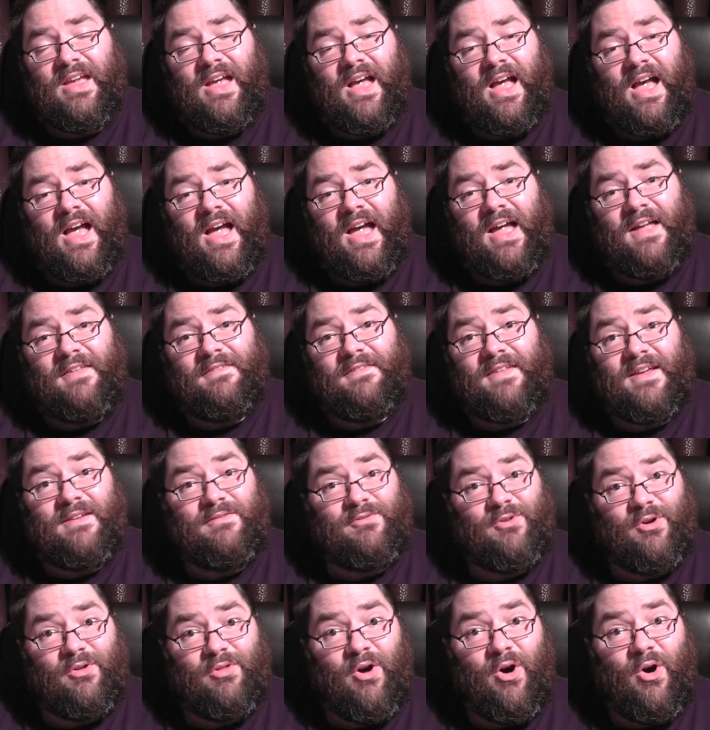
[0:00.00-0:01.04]
and they've
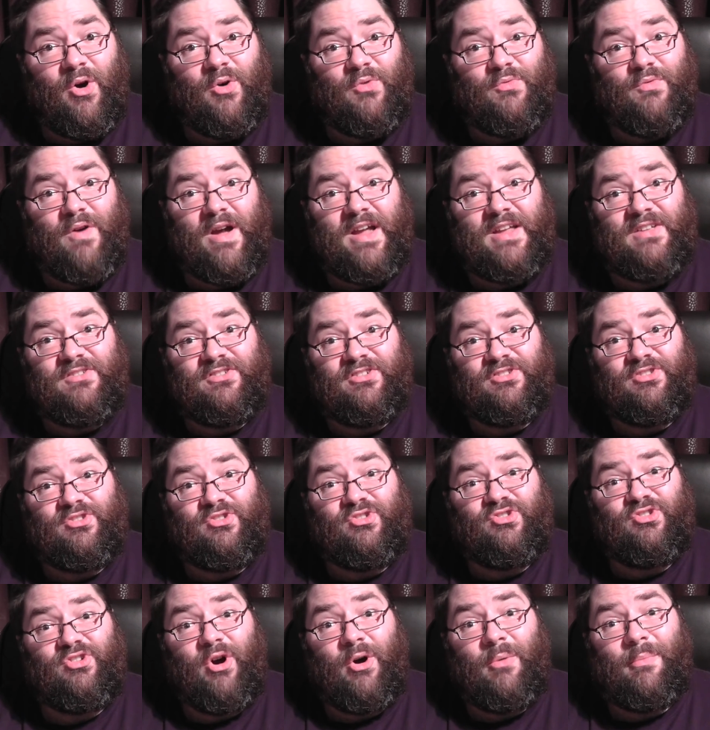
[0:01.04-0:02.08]
got the whole range in the
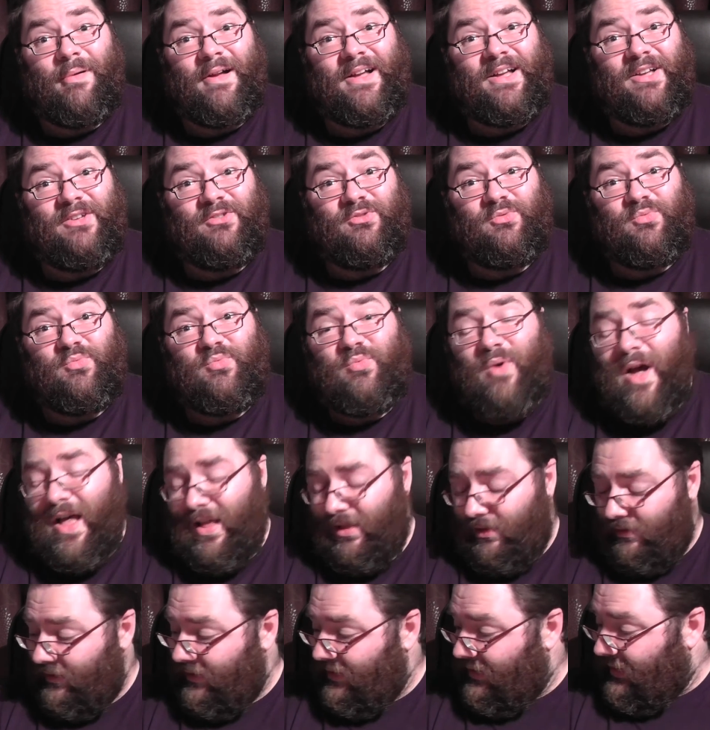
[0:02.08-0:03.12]
shop as
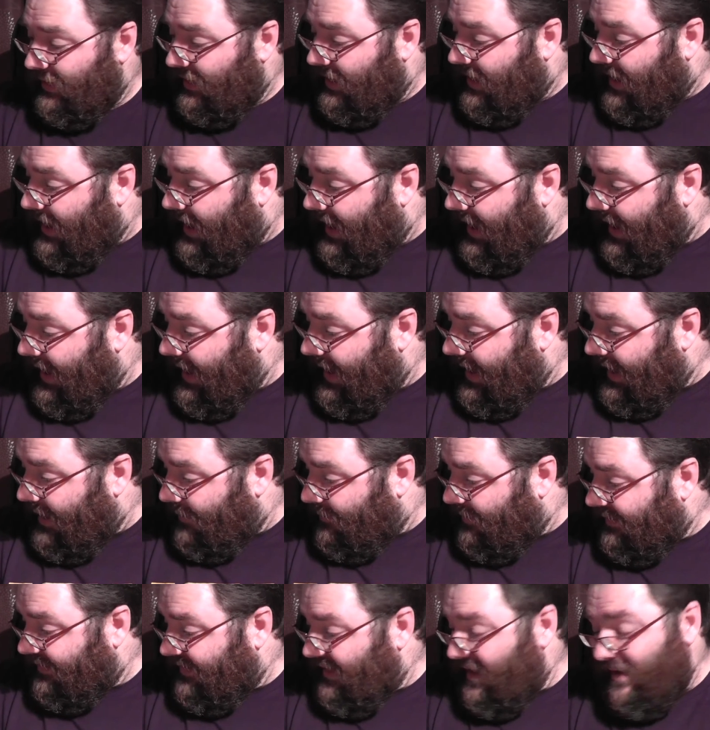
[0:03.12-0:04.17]
well.
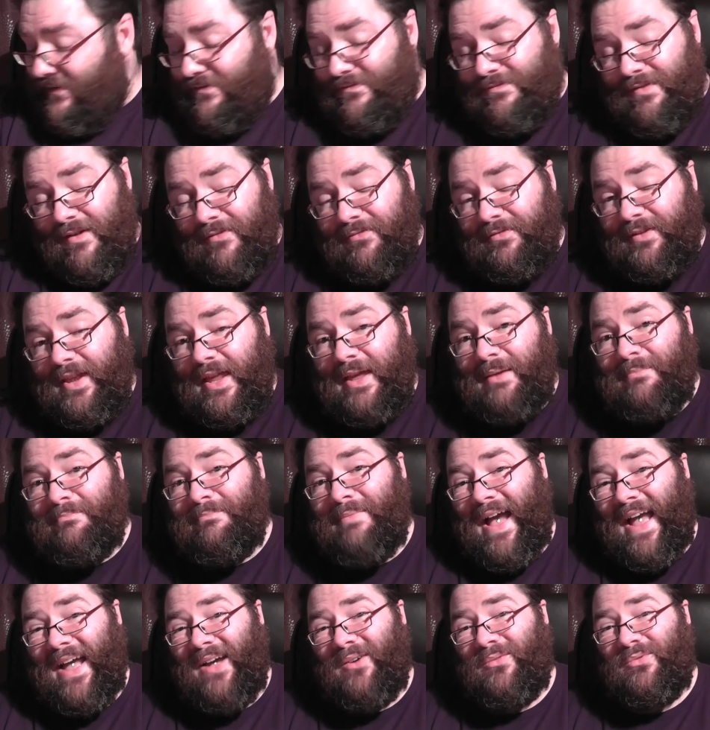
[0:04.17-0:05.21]
They're
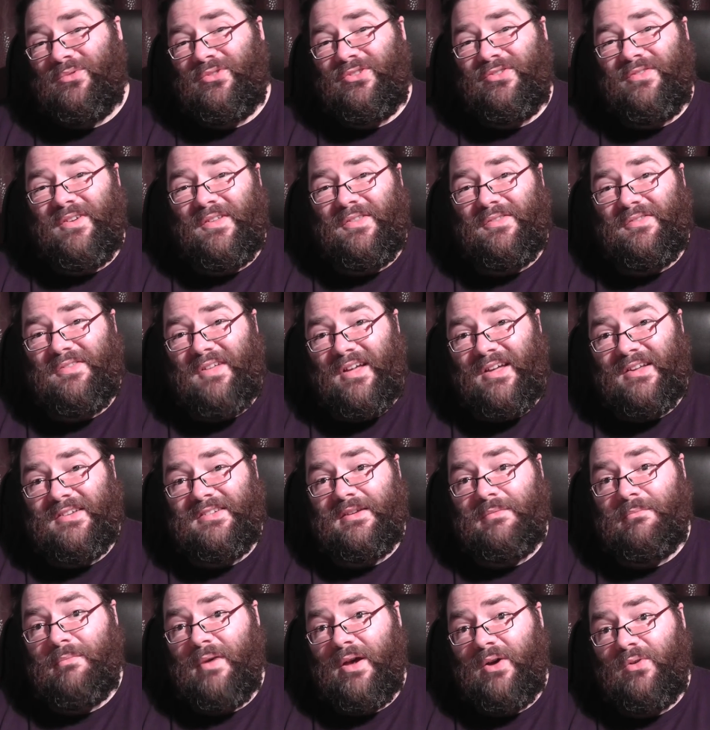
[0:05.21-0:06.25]
£15 for
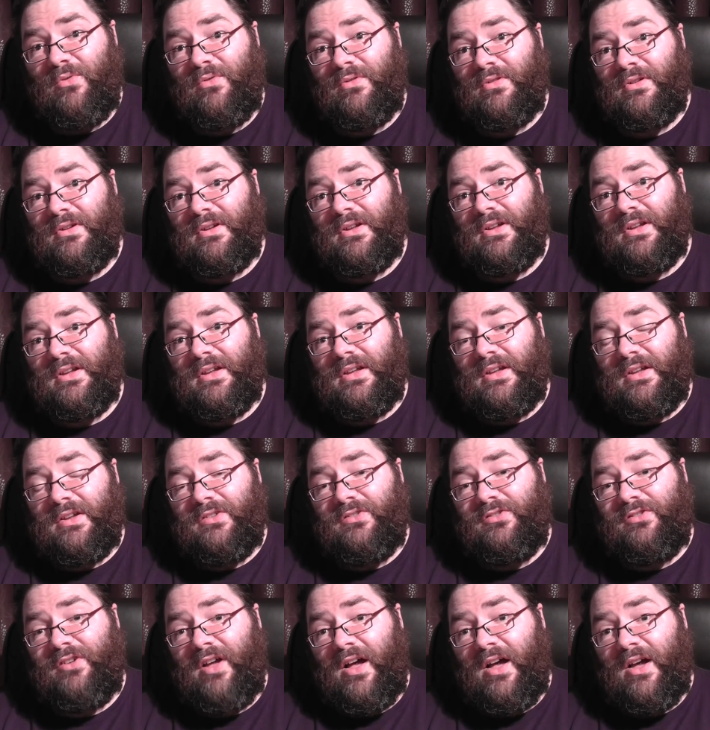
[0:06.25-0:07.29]
30ml,
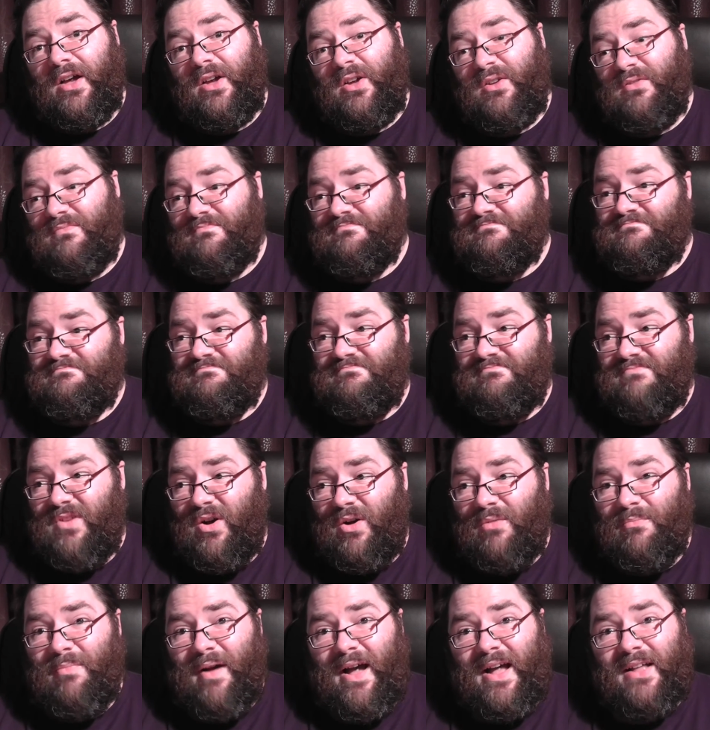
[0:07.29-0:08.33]
so
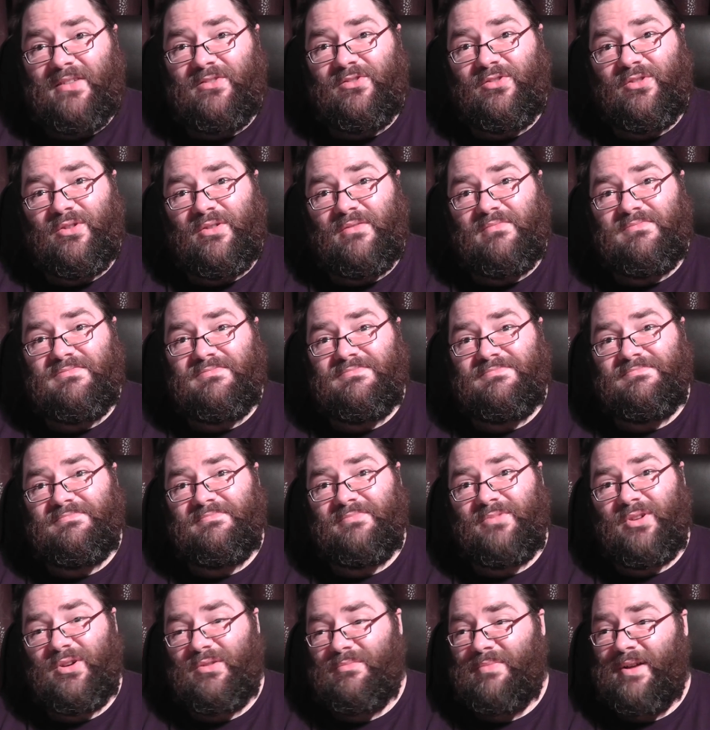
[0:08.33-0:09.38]
not a
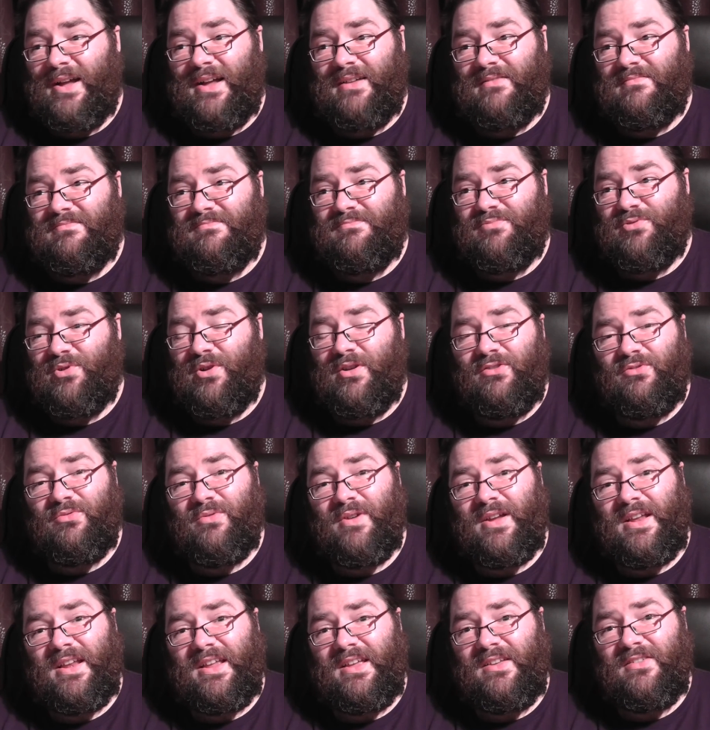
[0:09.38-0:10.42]
bad price
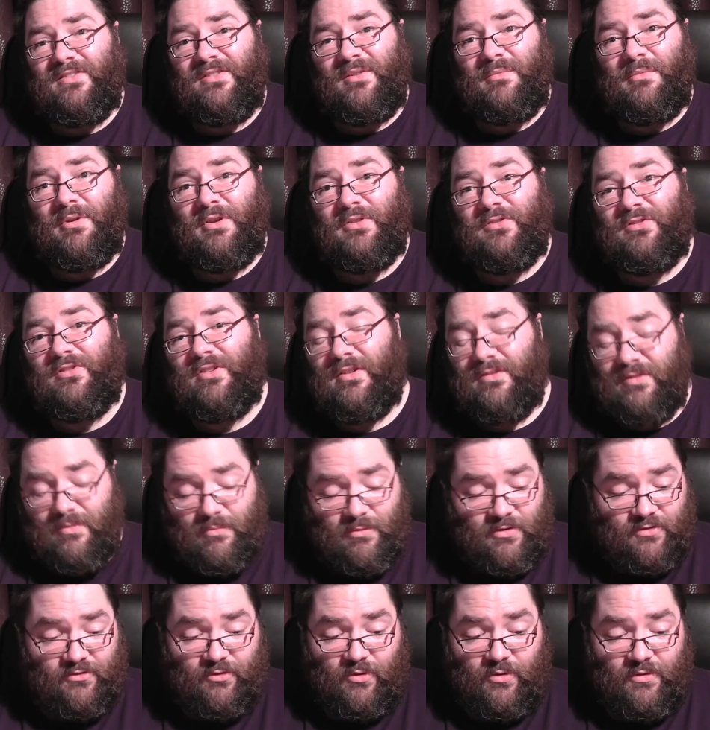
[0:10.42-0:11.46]
really. Similar sort
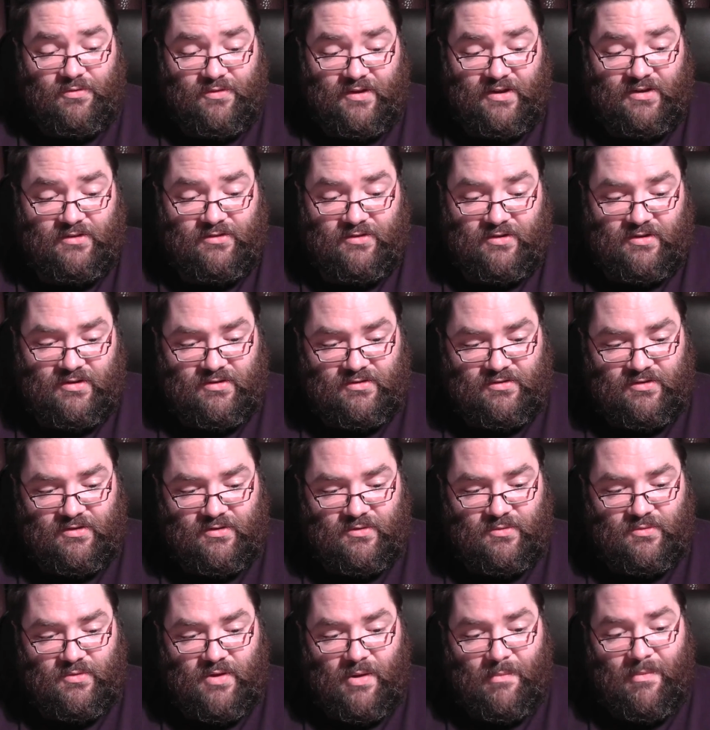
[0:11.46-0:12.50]
of thing
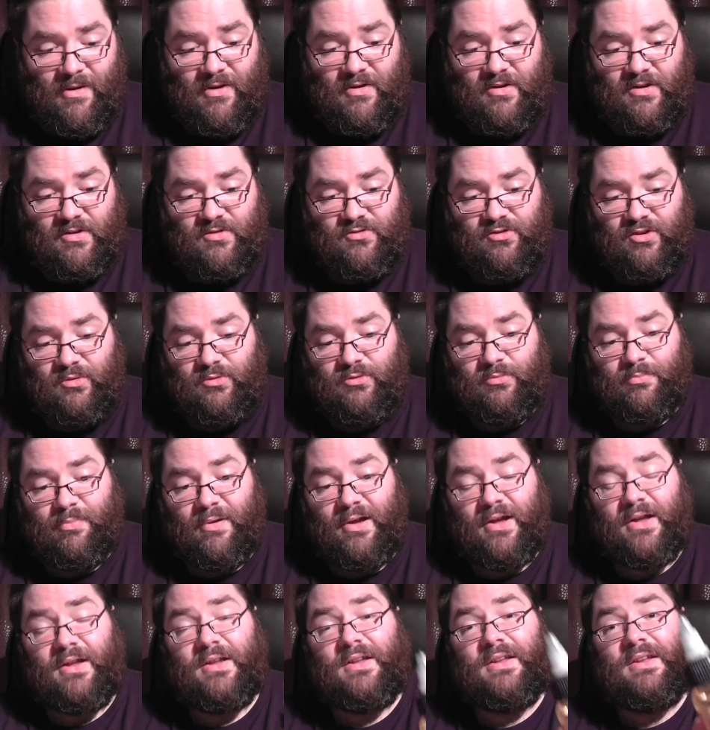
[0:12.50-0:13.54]
to American Juice,
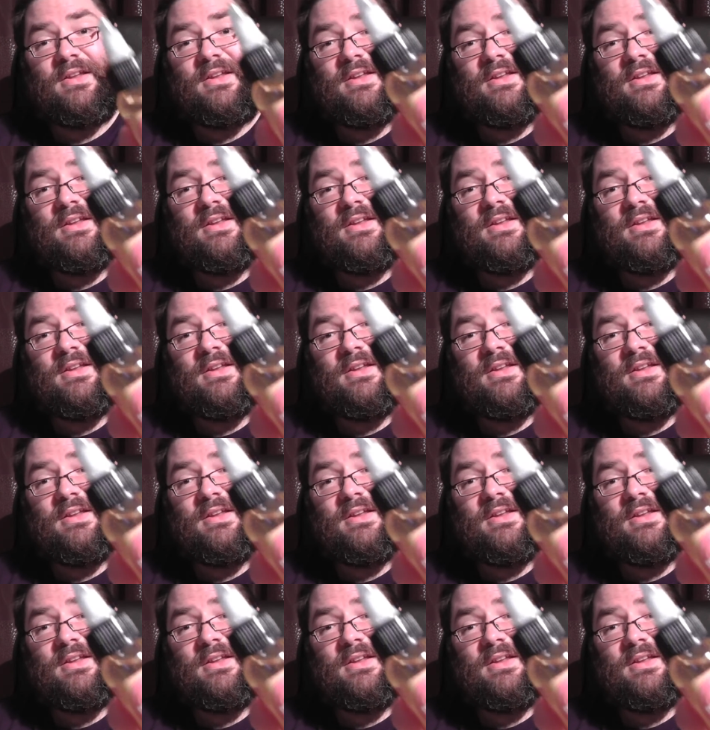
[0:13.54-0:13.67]
but